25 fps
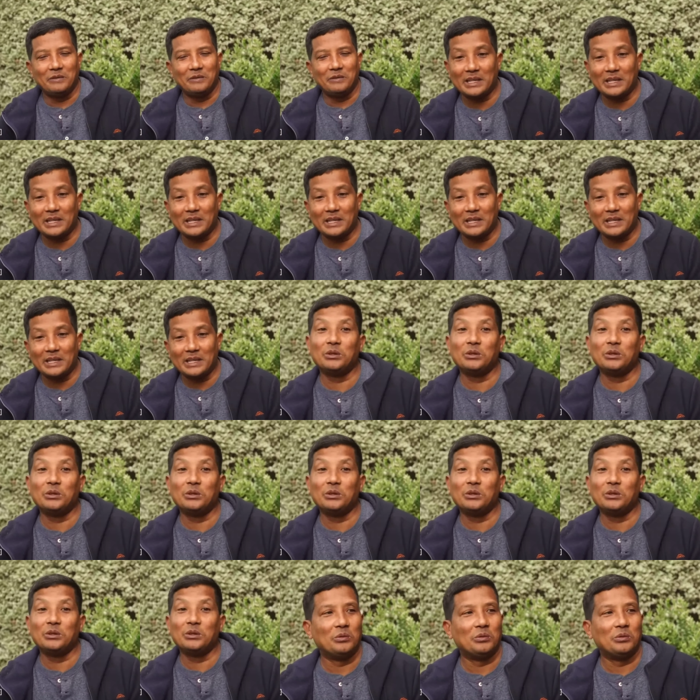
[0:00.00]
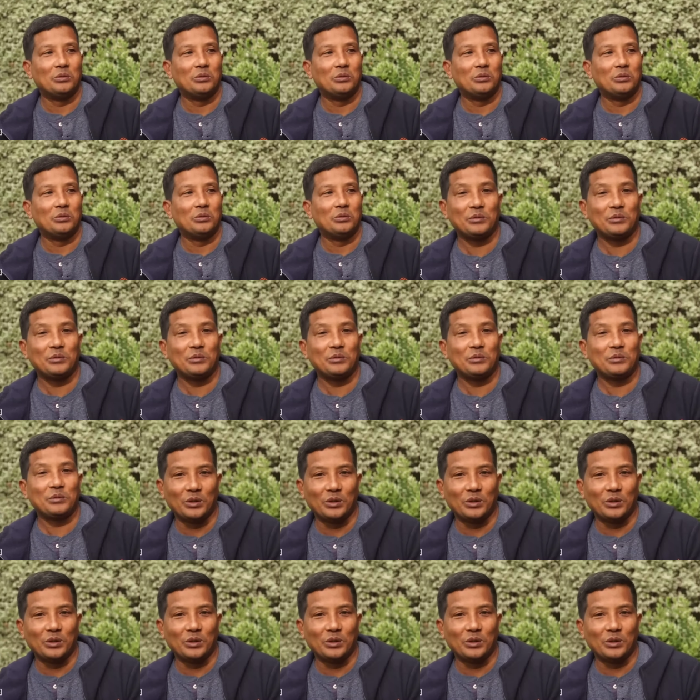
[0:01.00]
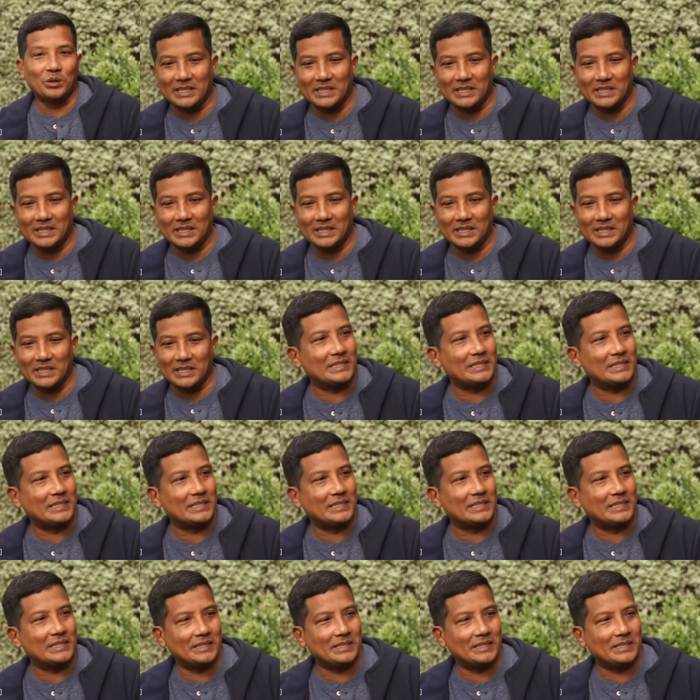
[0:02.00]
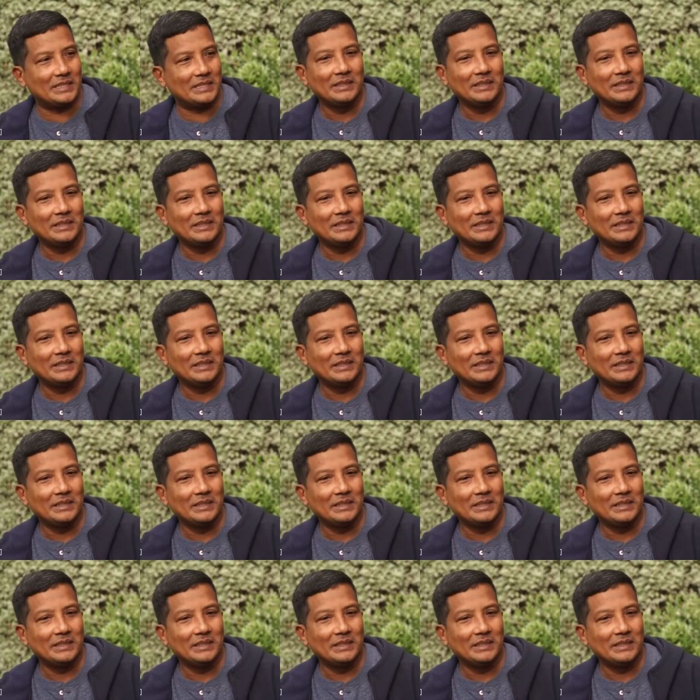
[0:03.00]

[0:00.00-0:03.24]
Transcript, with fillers: frankly, I don't know. Perhaps we have to sit down, assess,